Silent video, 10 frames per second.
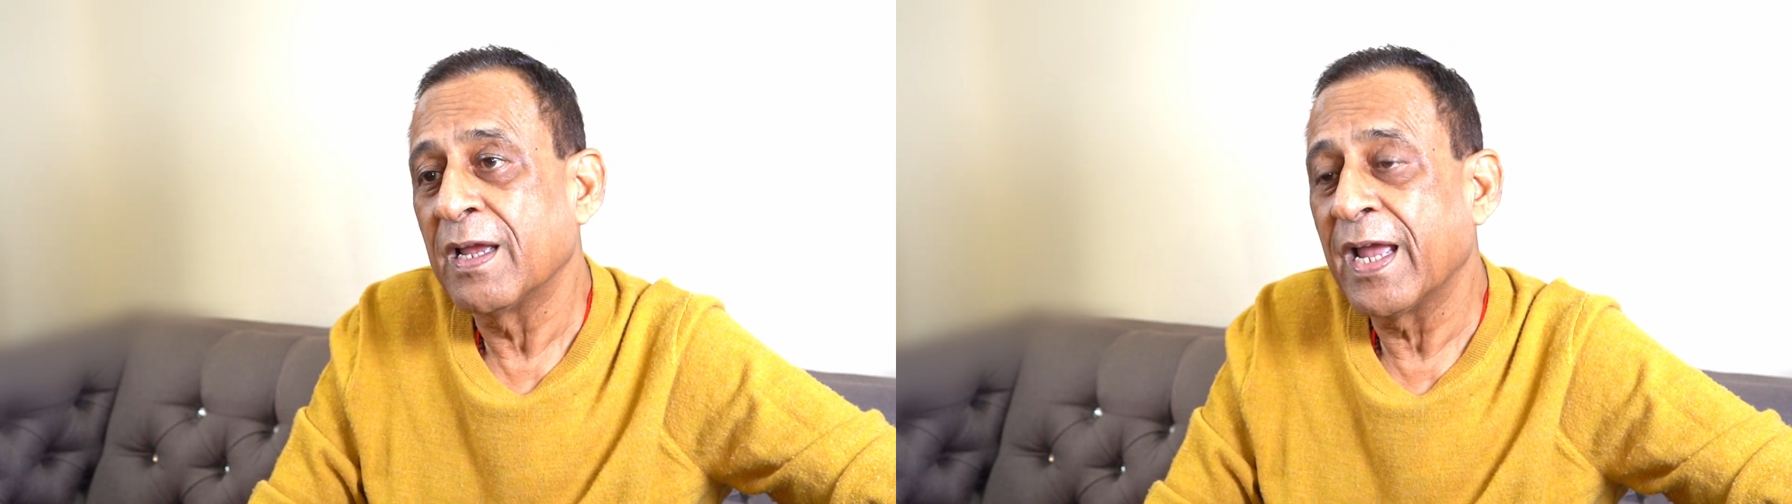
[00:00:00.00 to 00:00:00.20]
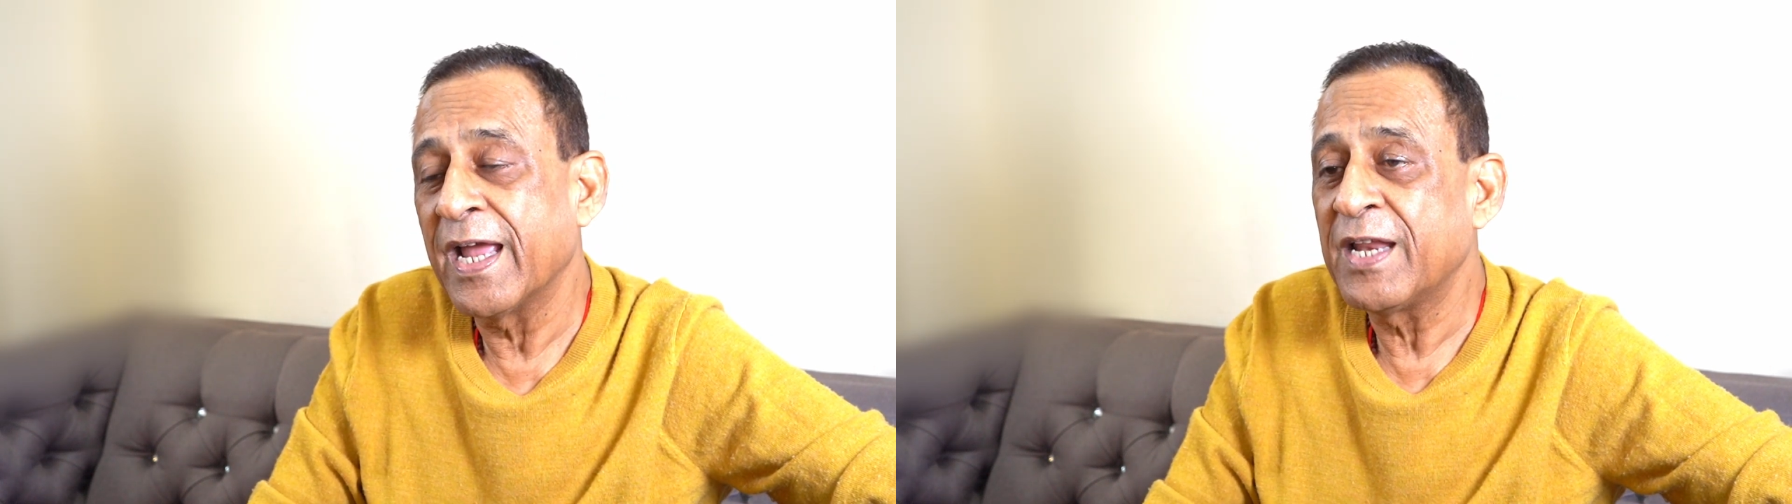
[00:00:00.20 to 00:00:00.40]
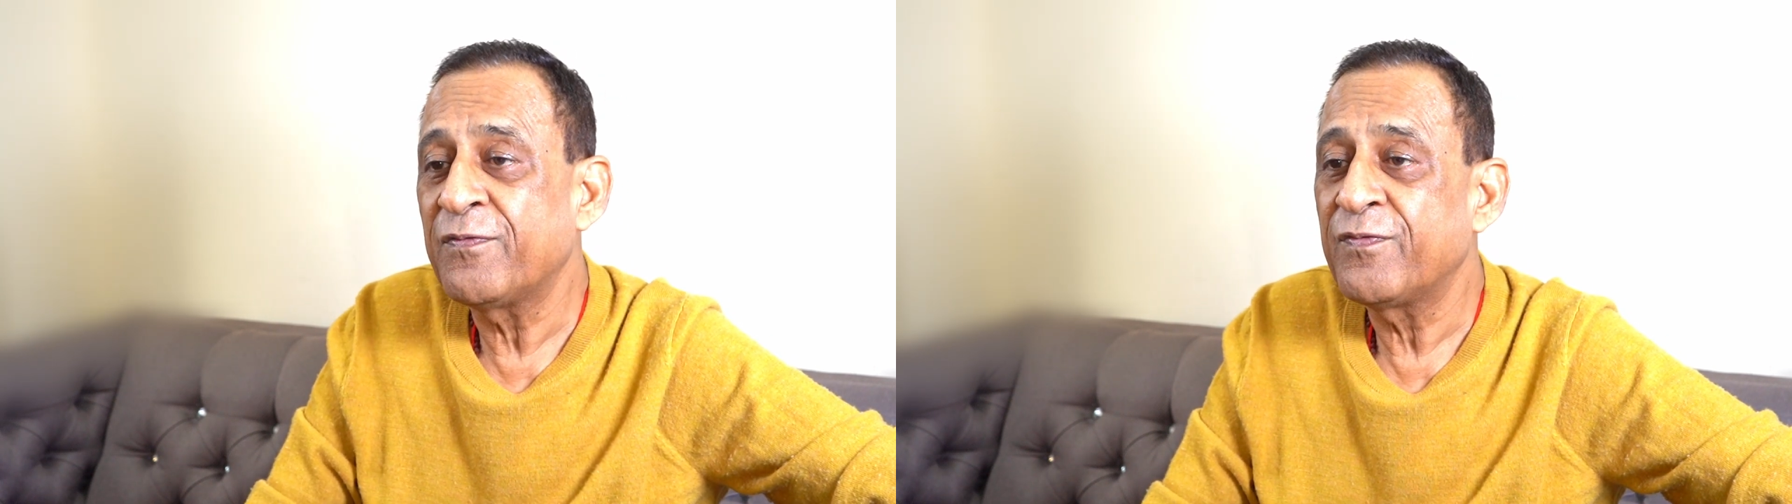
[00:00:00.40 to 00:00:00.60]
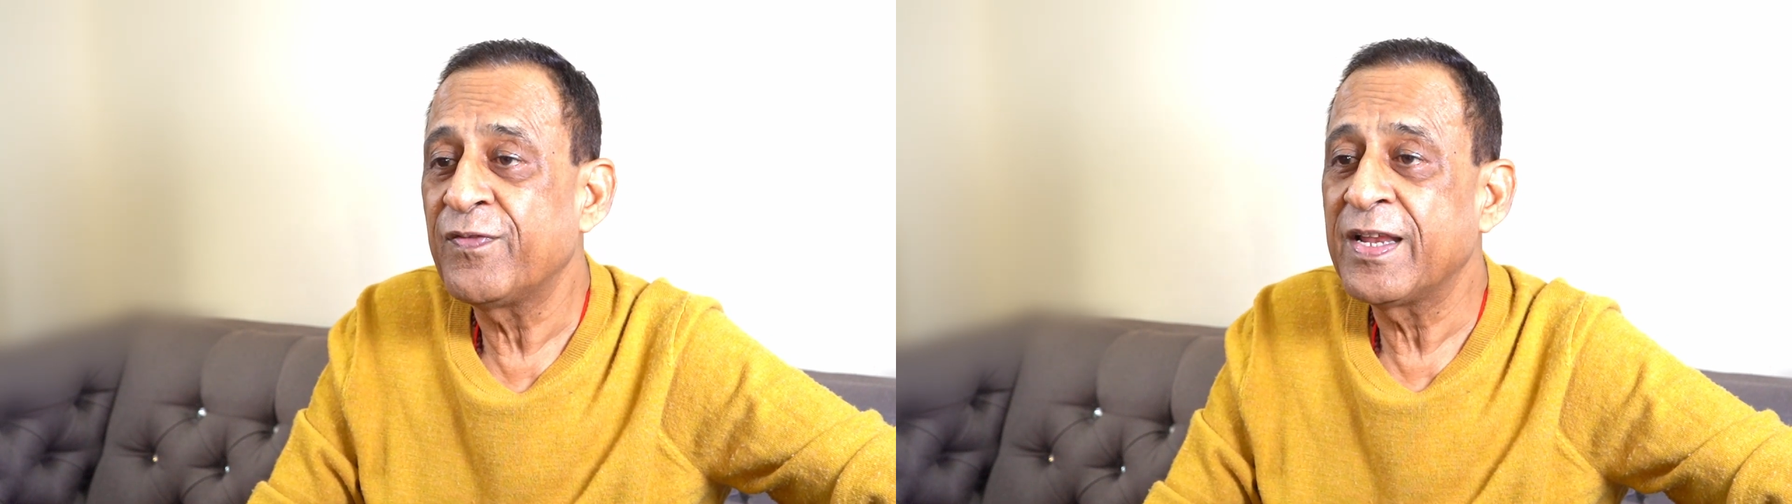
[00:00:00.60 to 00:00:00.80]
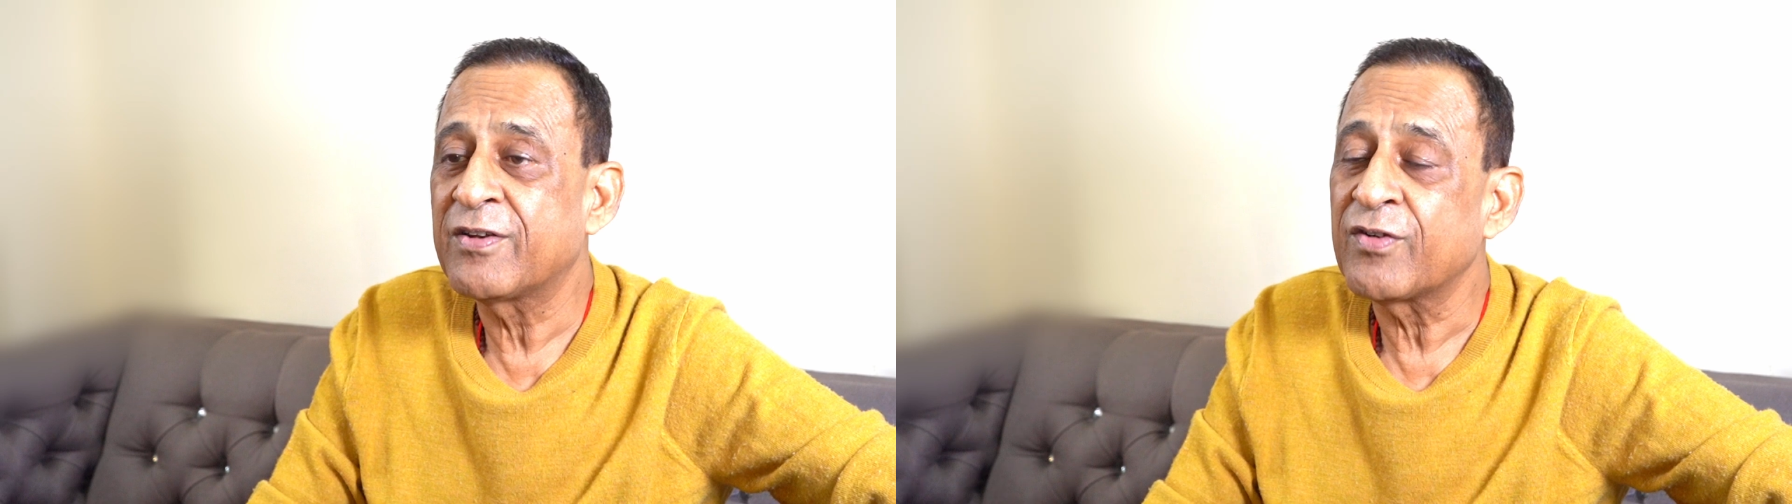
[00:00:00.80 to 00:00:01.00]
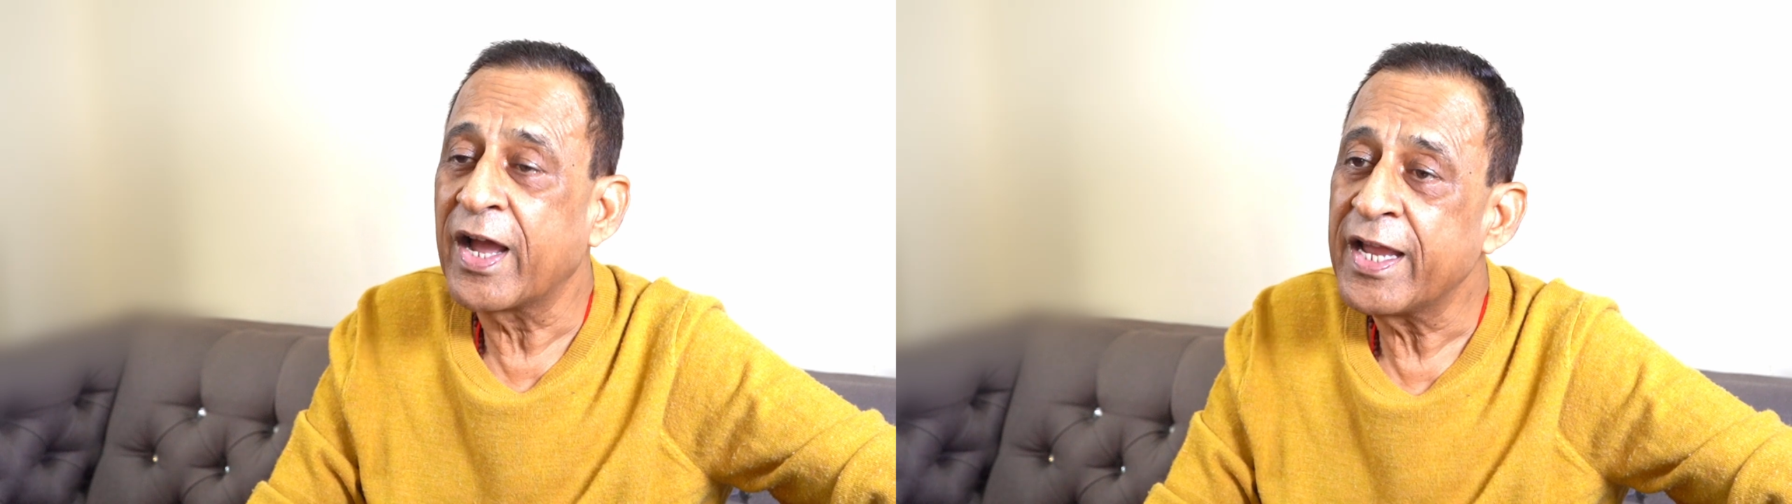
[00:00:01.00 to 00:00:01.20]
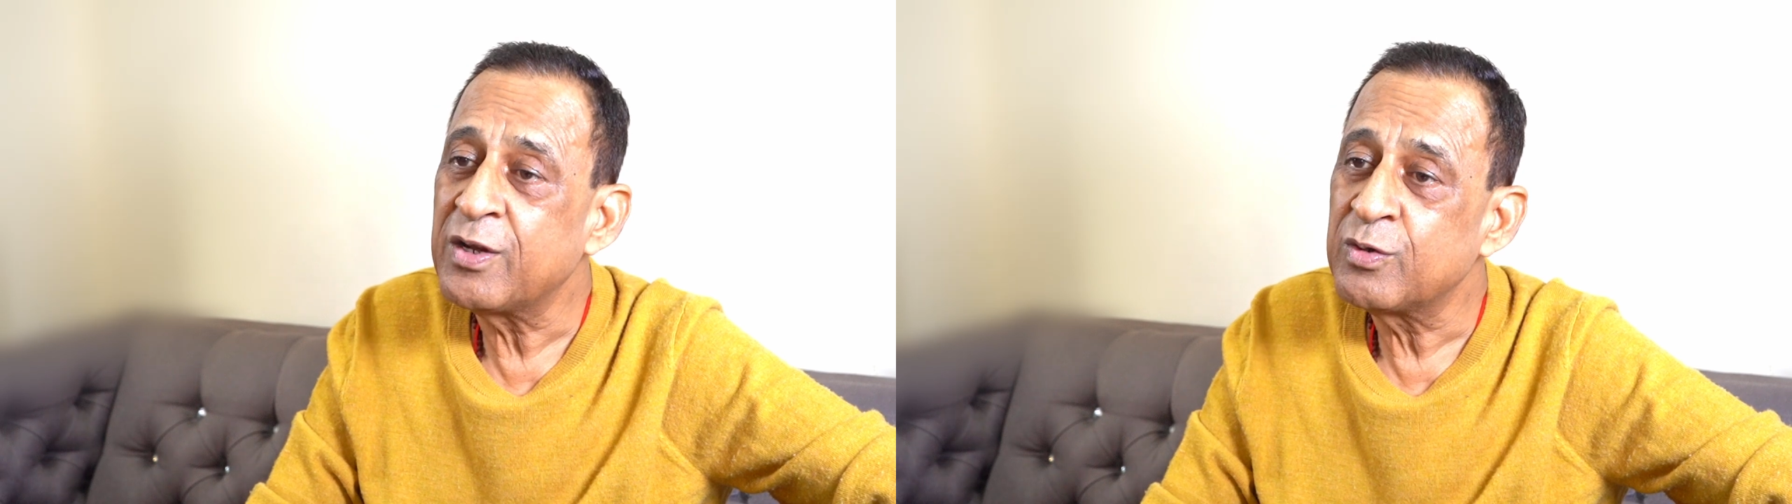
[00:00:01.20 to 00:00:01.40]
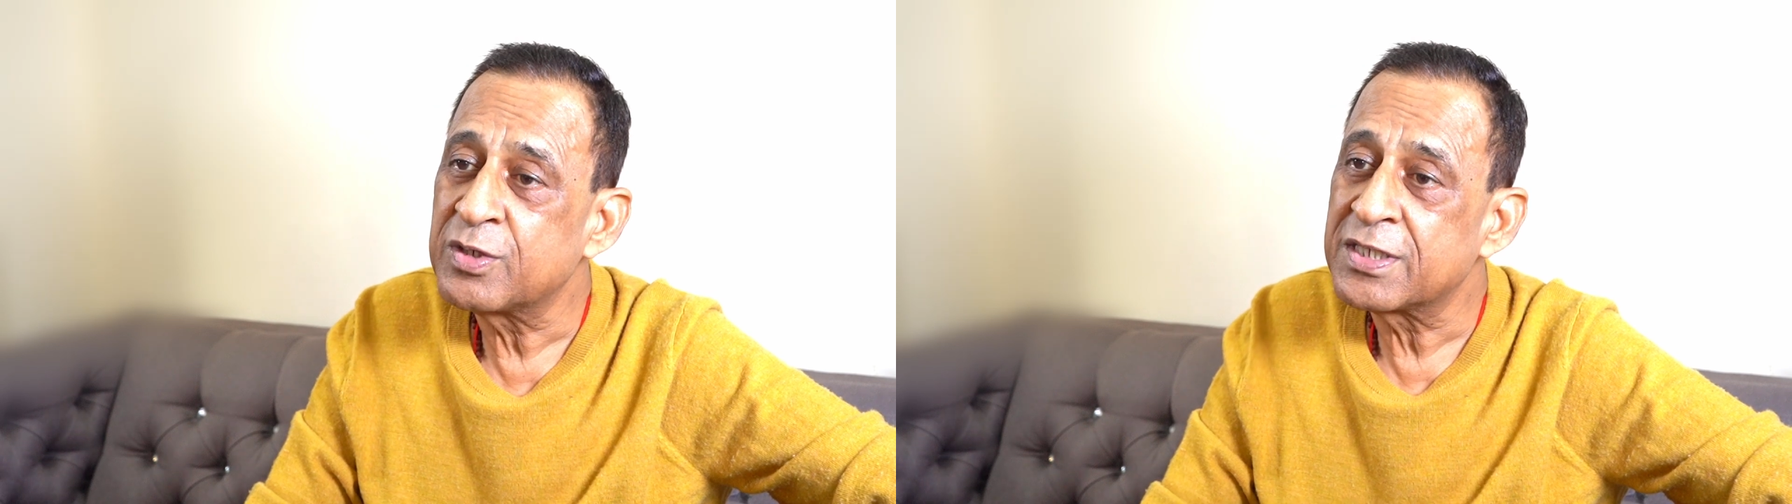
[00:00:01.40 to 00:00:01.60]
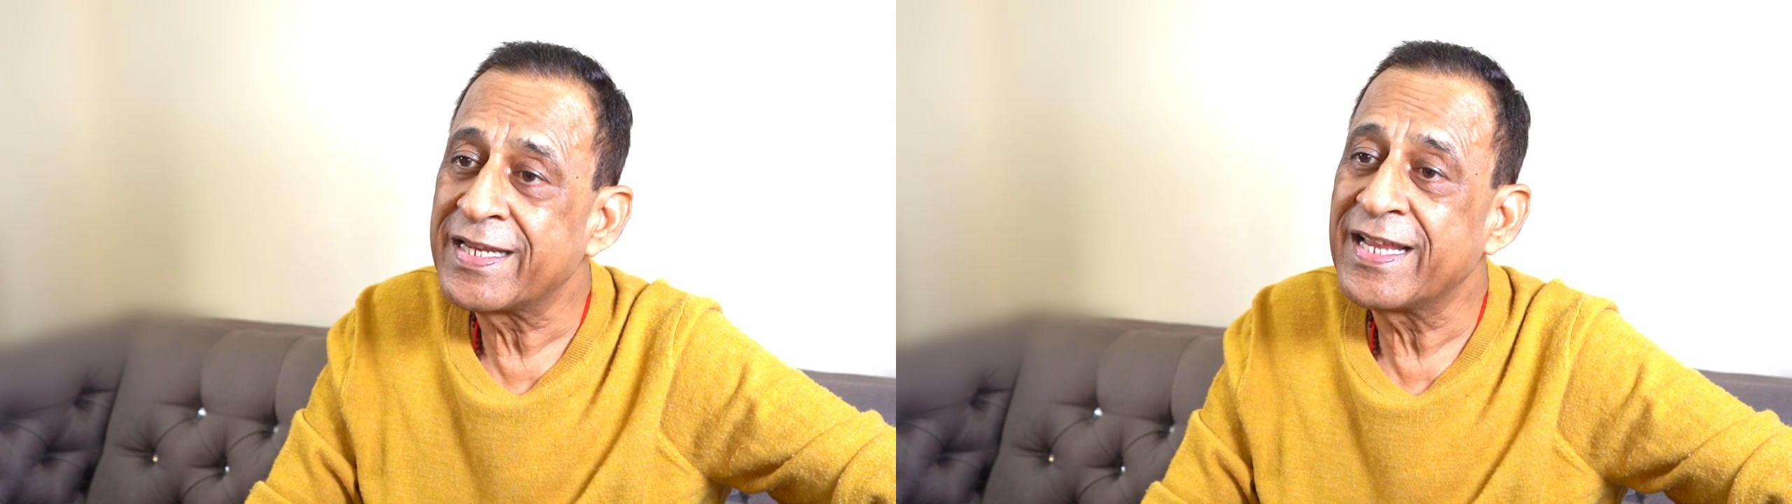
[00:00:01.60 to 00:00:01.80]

And if we try to stay